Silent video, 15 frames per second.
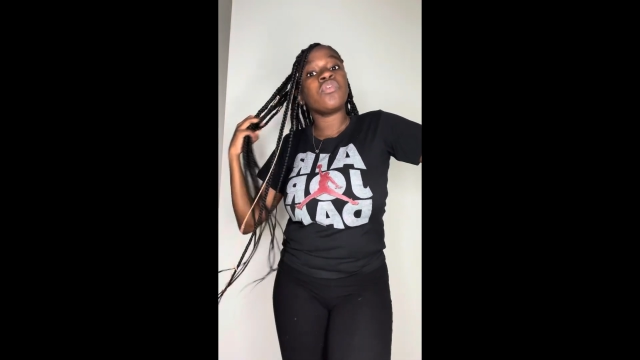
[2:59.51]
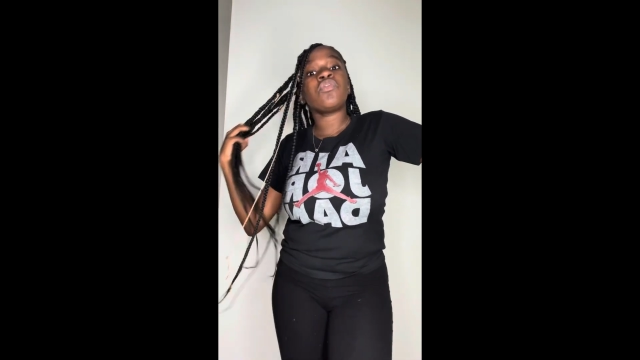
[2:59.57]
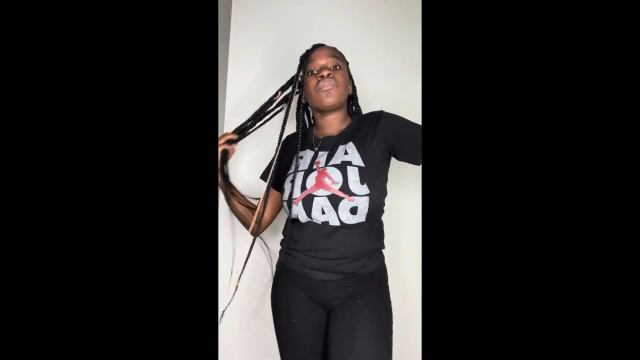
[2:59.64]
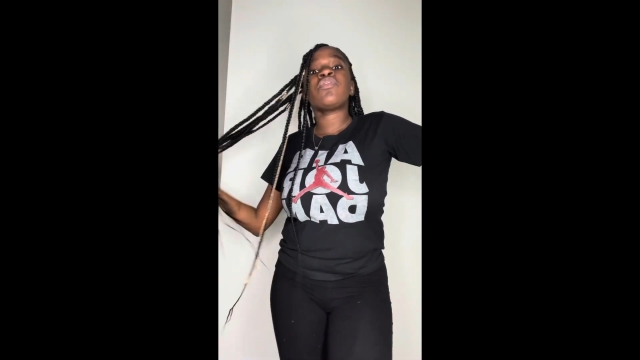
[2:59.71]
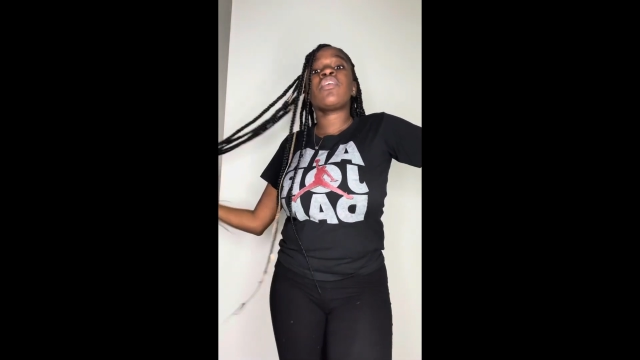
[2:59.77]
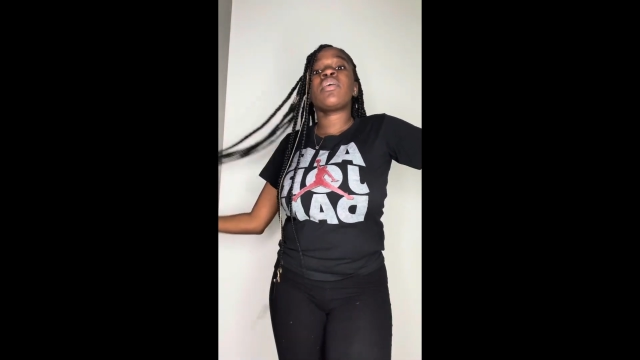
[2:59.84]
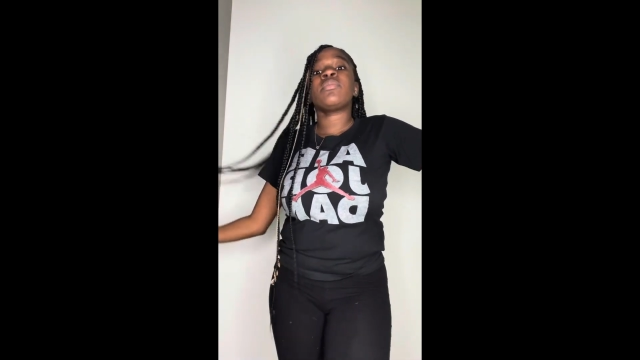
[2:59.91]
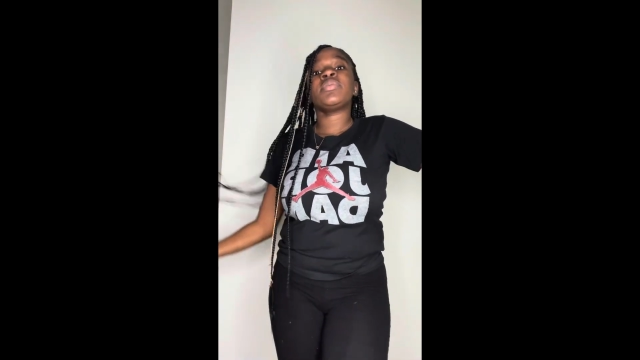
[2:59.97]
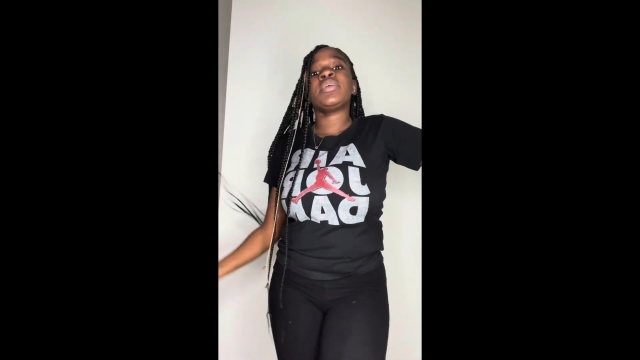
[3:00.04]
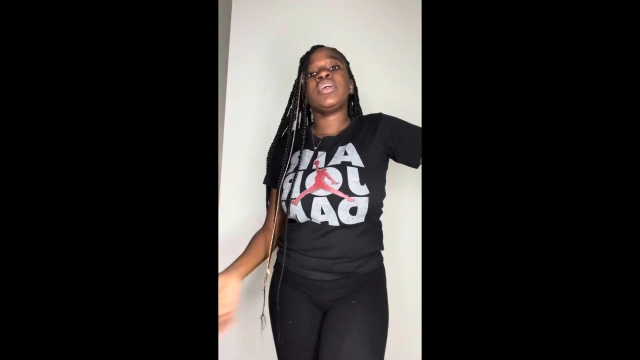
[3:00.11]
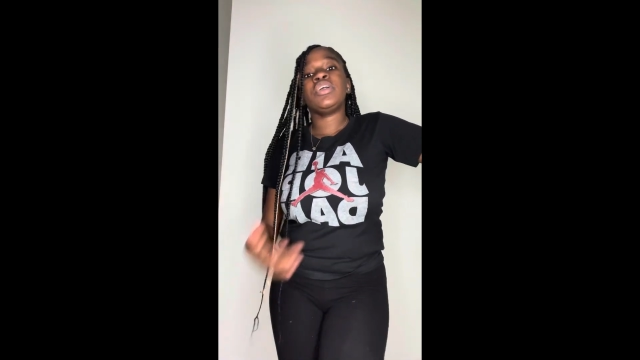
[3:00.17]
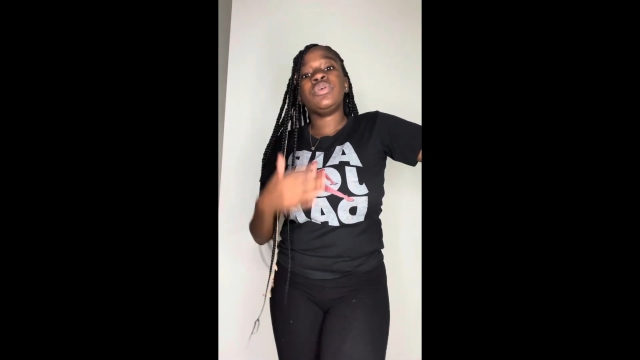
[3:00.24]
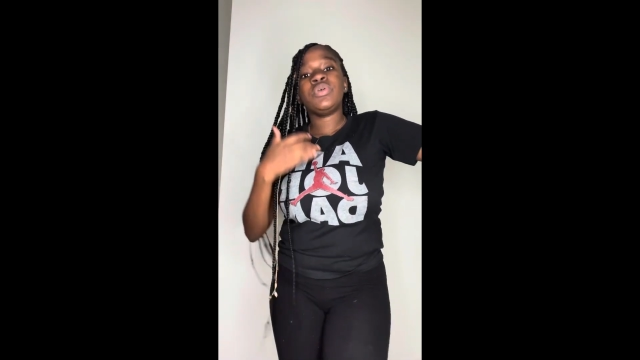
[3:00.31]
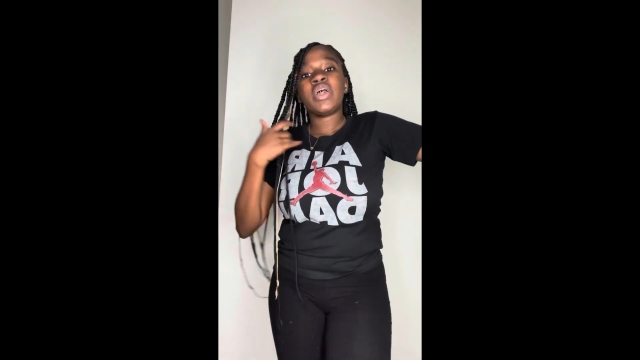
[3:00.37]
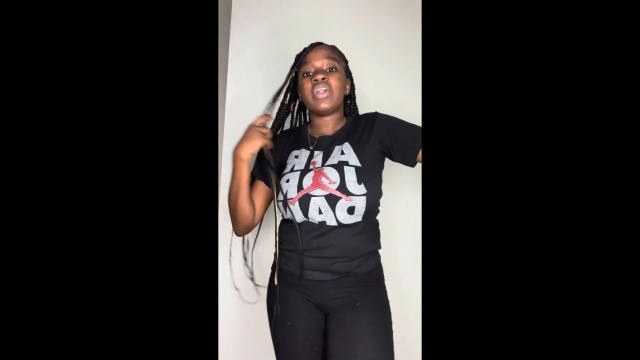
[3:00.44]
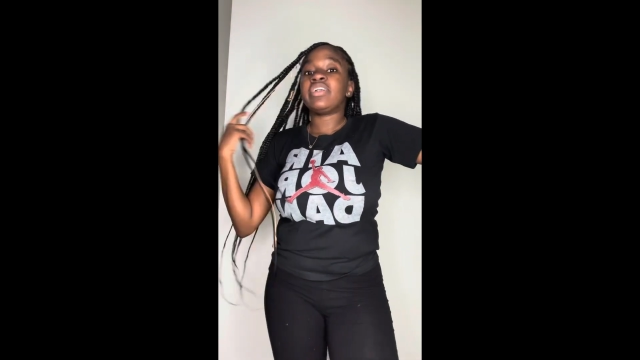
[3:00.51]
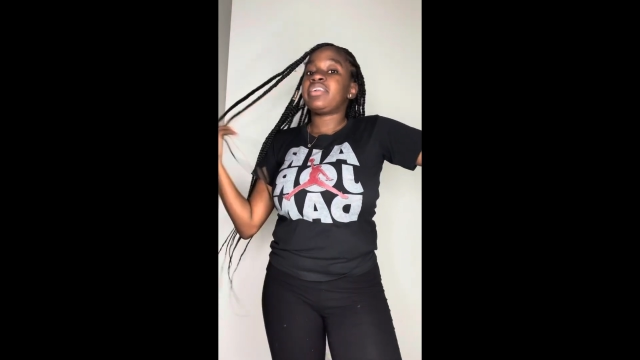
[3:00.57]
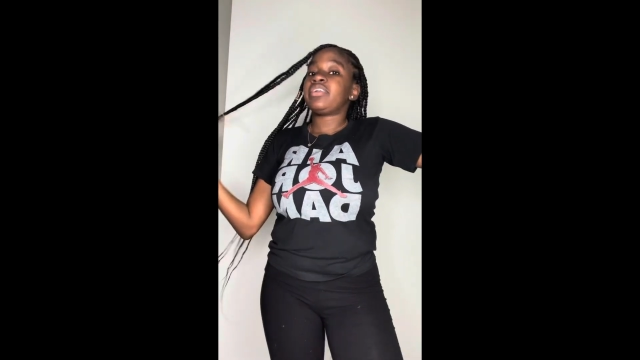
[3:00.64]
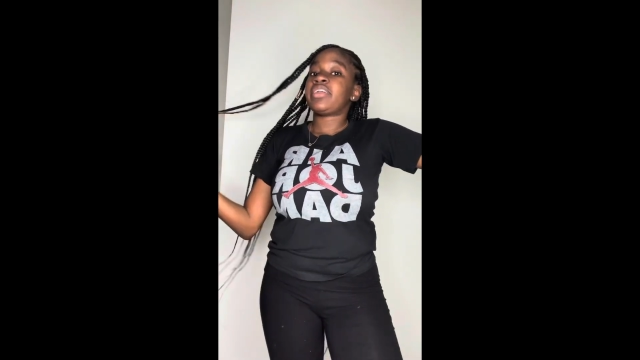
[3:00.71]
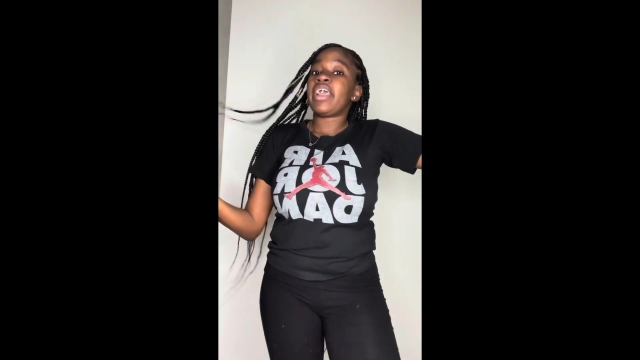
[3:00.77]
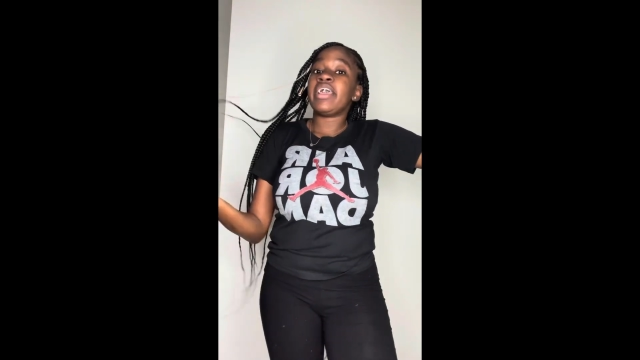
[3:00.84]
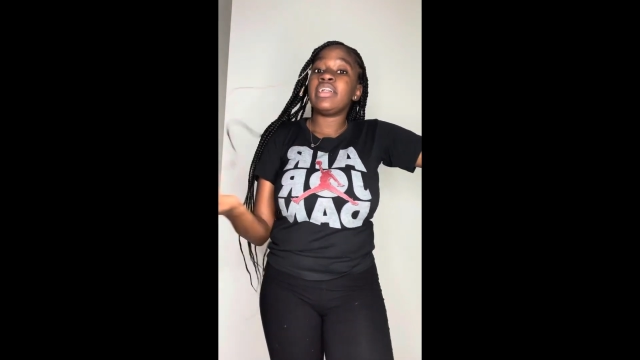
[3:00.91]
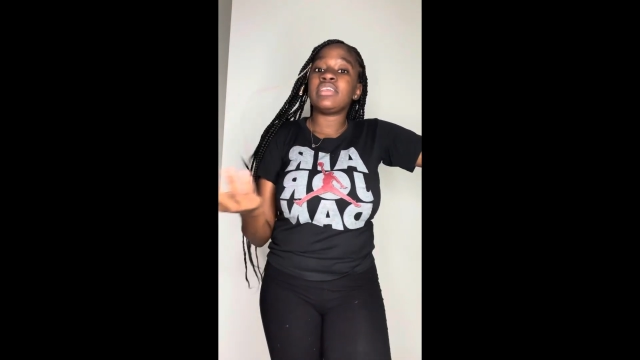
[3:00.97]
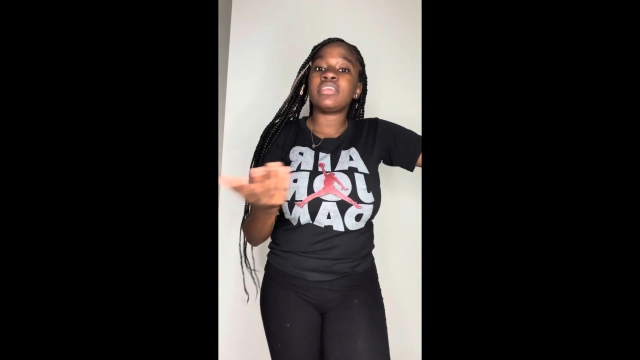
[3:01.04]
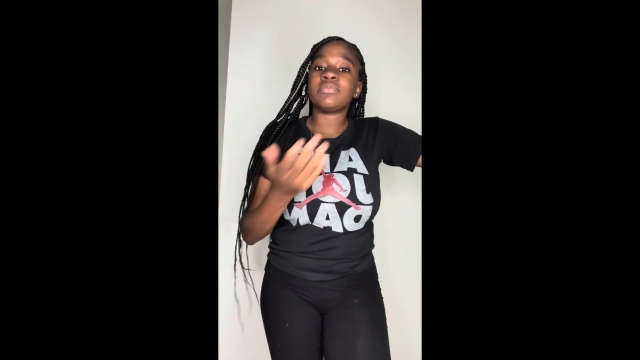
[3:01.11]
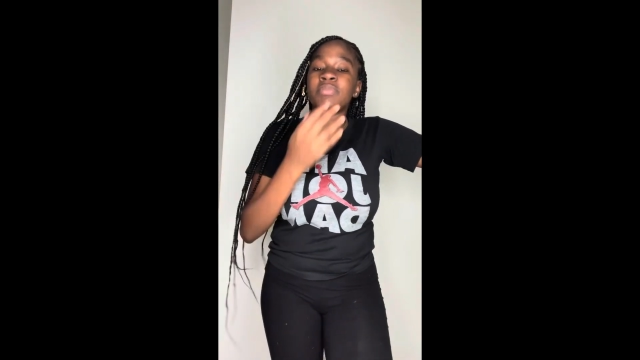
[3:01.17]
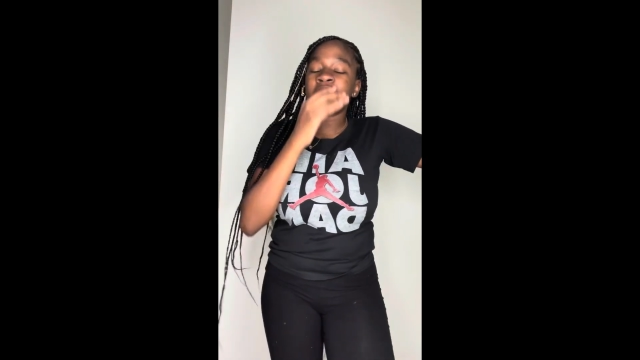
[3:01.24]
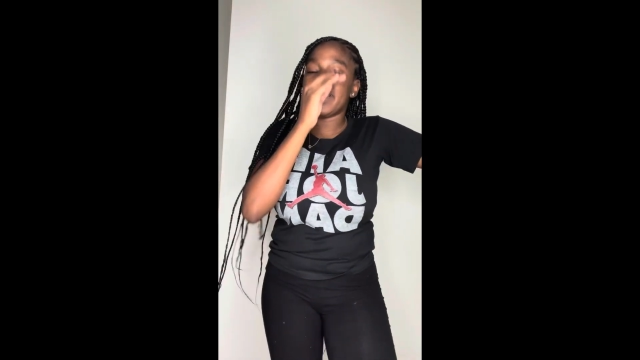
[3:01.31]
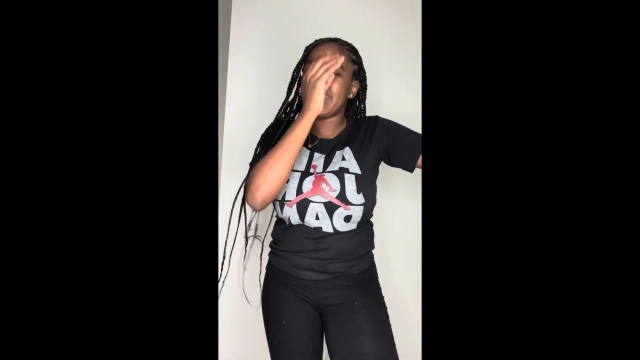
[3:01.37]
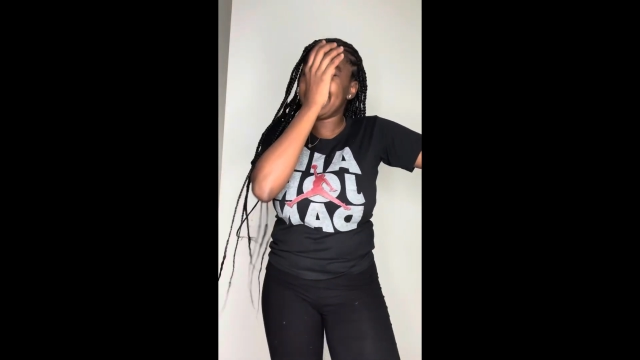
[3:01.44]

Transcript: from the United States. But